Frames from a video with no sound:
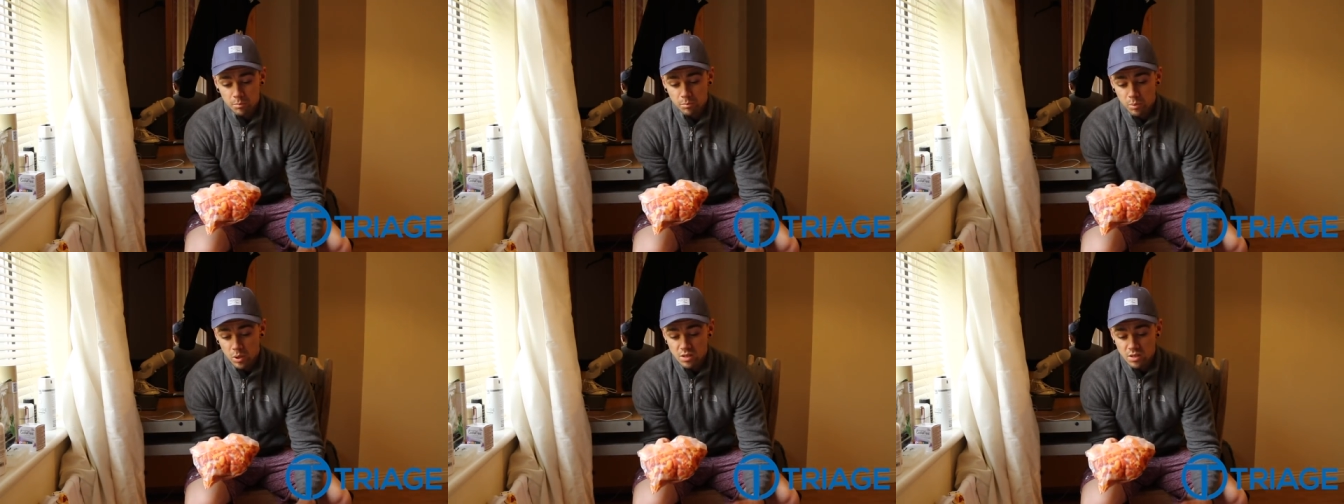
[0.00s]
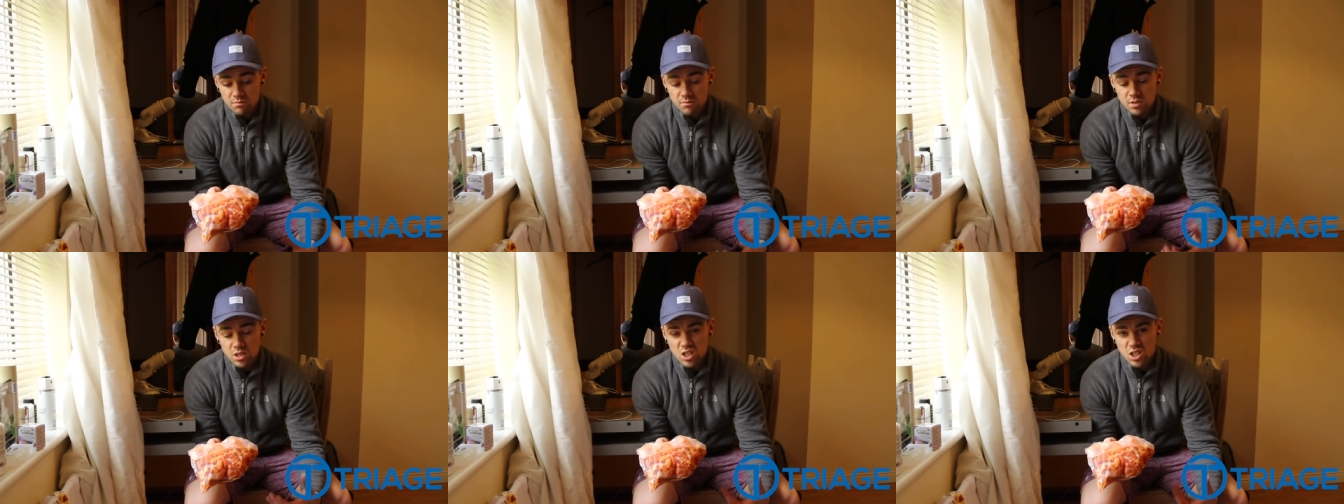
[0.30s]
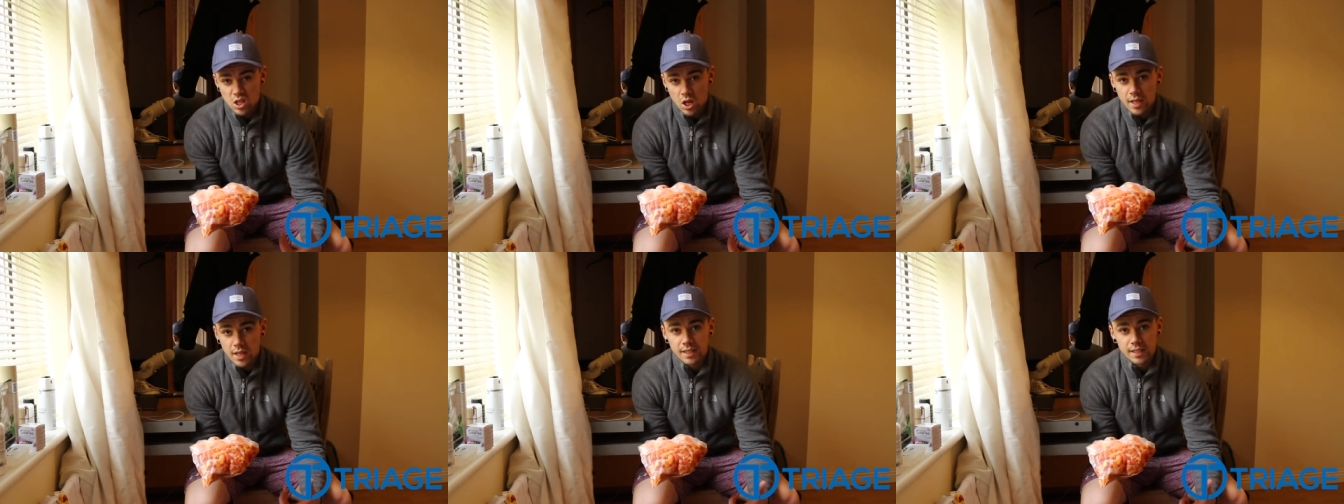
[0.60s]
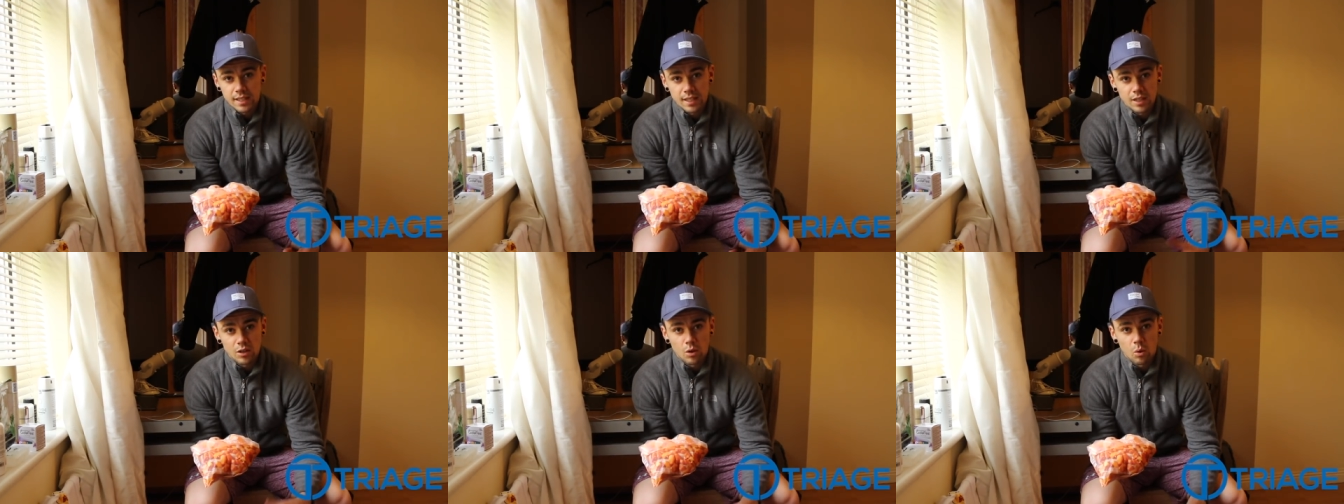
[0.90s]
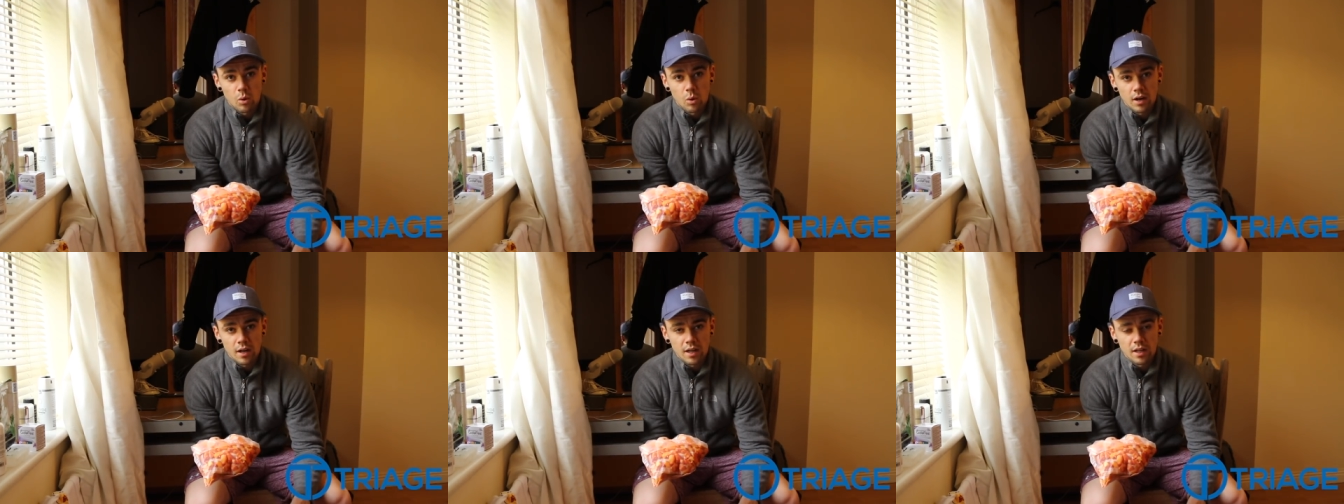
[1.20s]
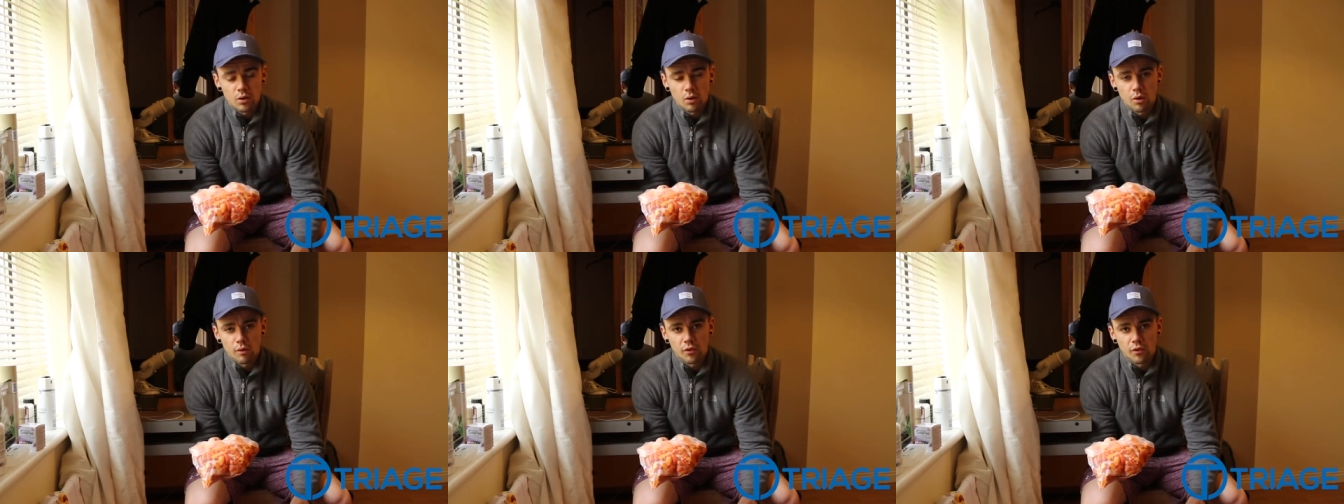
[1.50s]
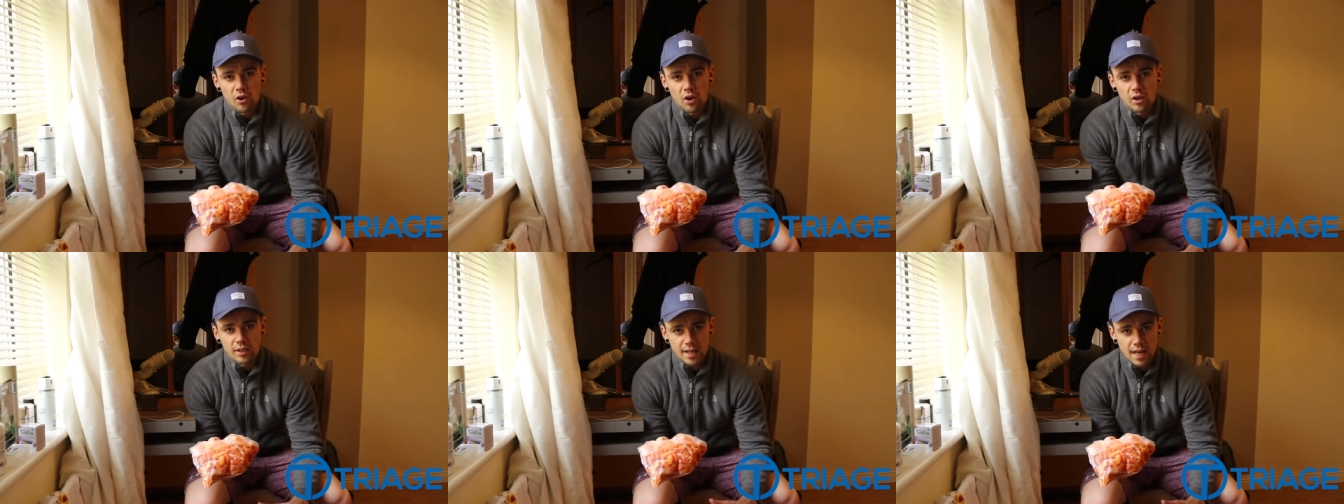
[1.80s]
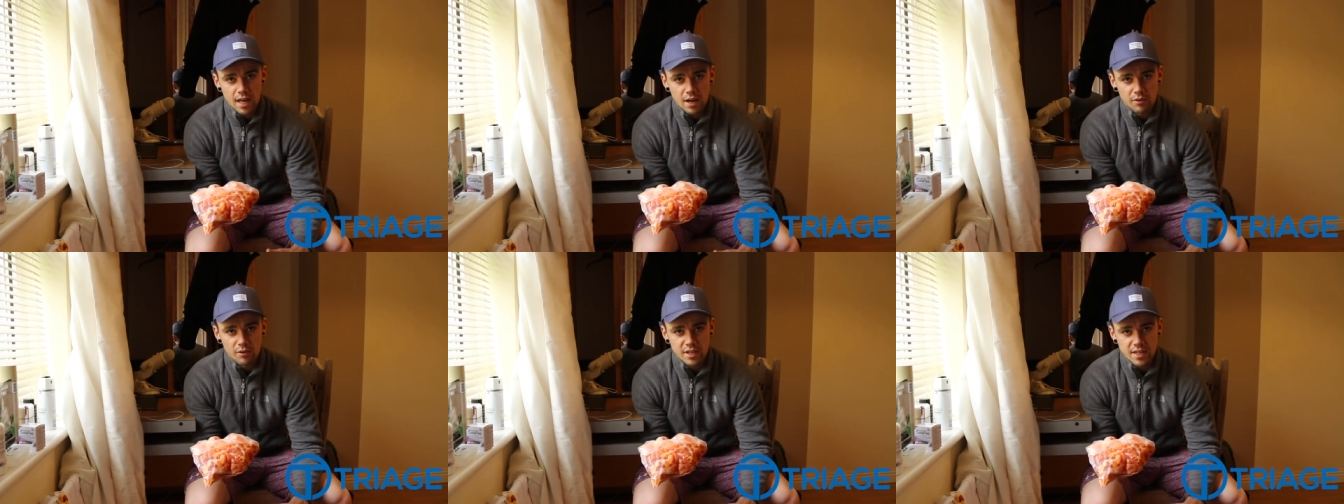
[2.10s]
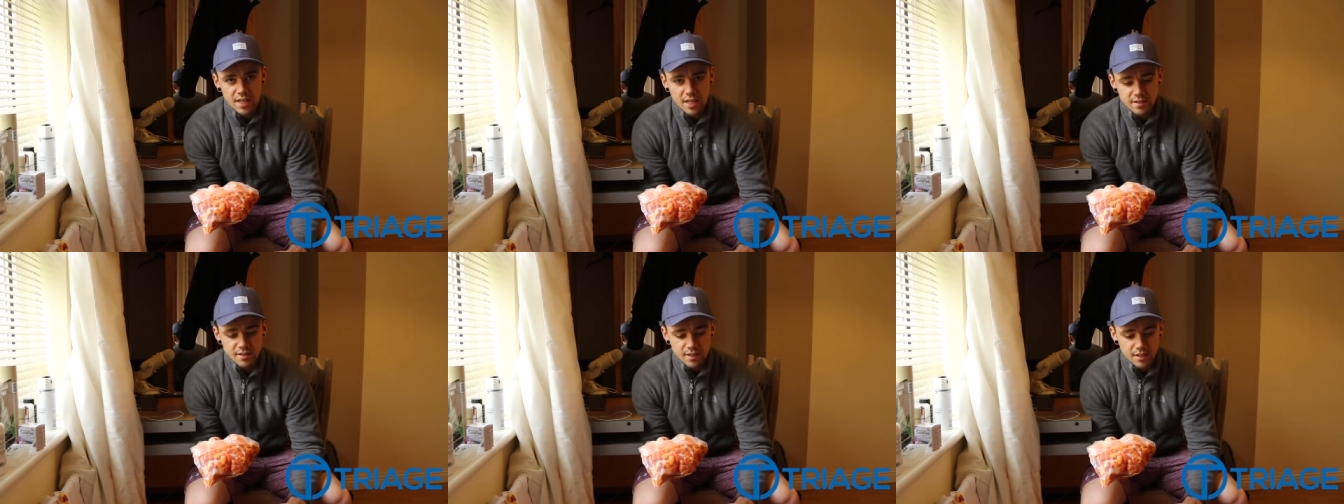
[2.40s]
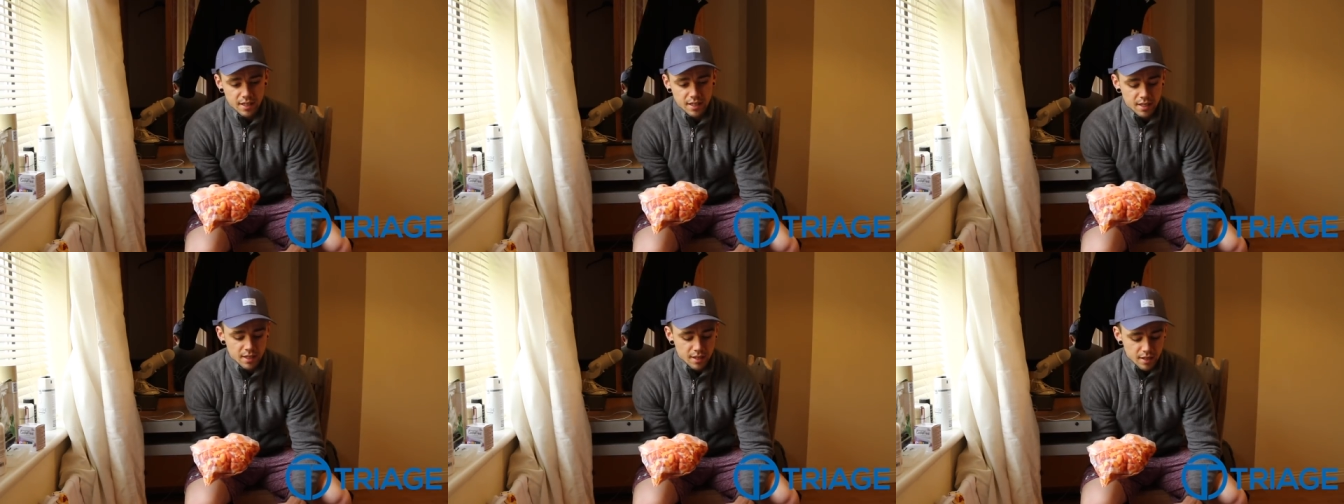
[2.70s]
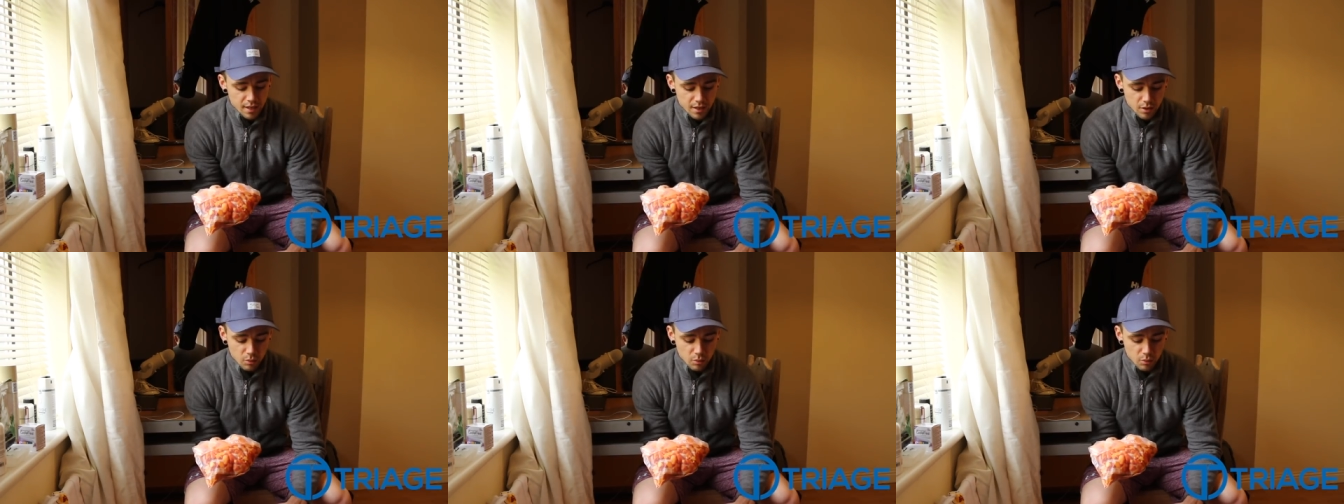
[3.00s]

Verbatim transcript: but slightly lower in overall calorie density,